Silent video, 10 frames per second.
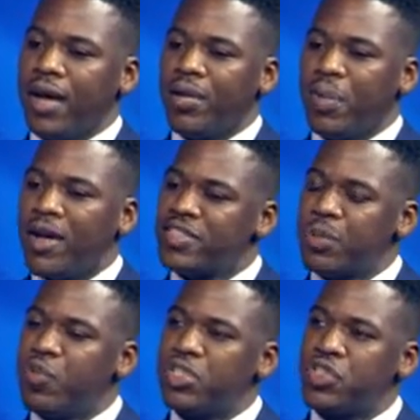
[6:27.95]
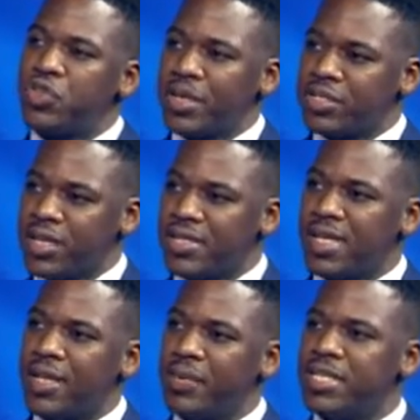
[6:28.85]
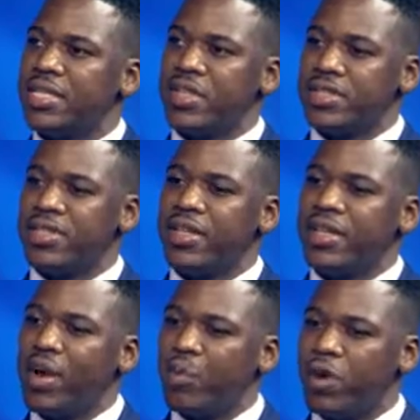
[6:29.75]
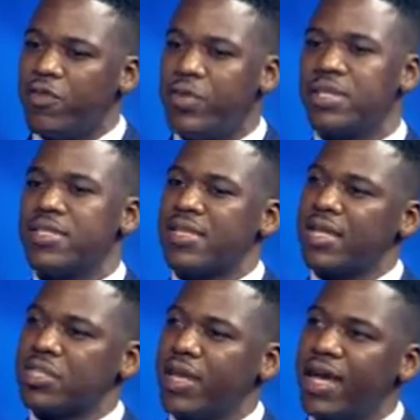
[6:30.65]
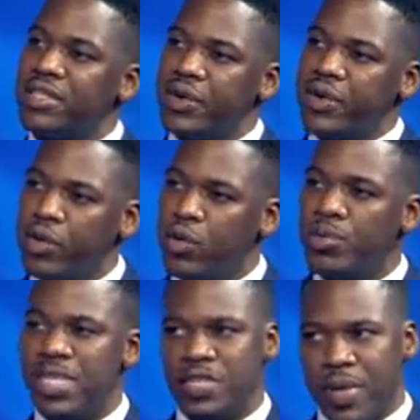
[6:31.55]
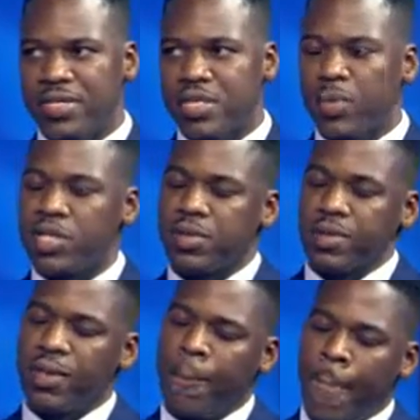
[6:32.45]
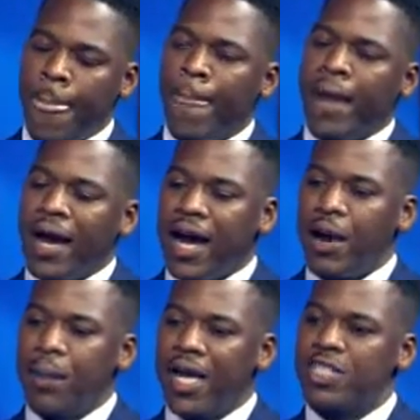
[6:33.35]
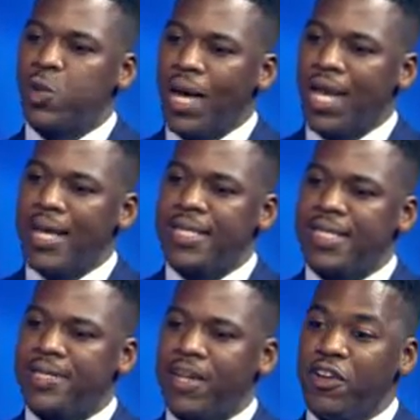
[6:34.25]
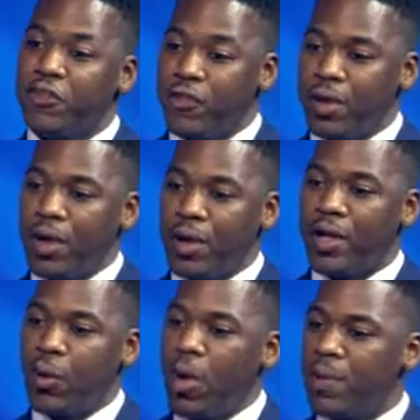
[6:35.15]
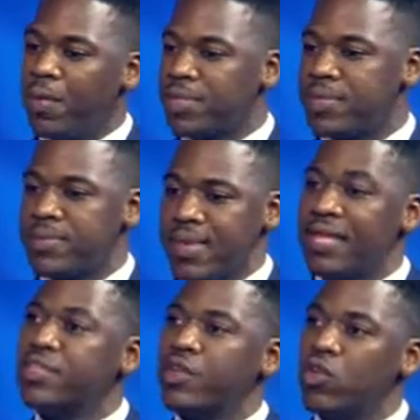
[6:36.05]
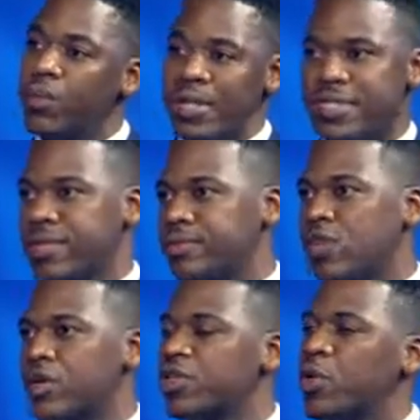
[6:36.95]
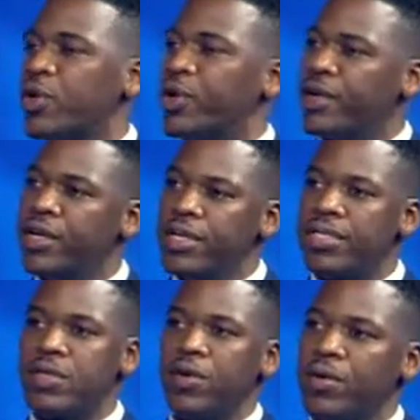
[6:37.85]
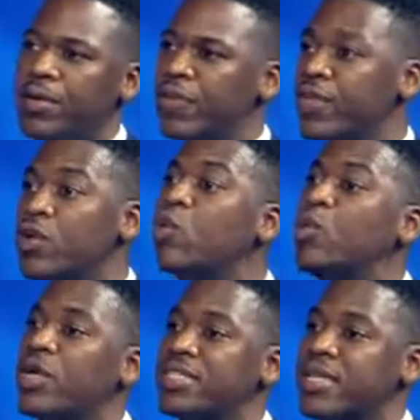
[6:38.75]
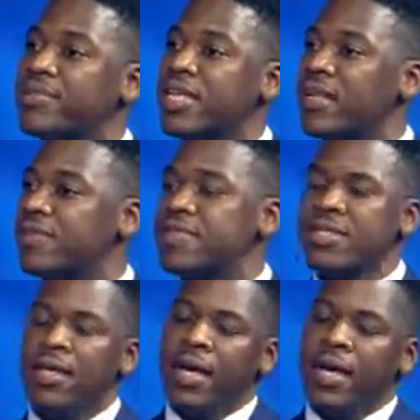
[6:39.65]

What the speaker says: have some restrictions and limitations to the number of persons actually entering the homes as best as possible. As well as if one must enter the home as a doctor or a nurse or even the homeowners themselves,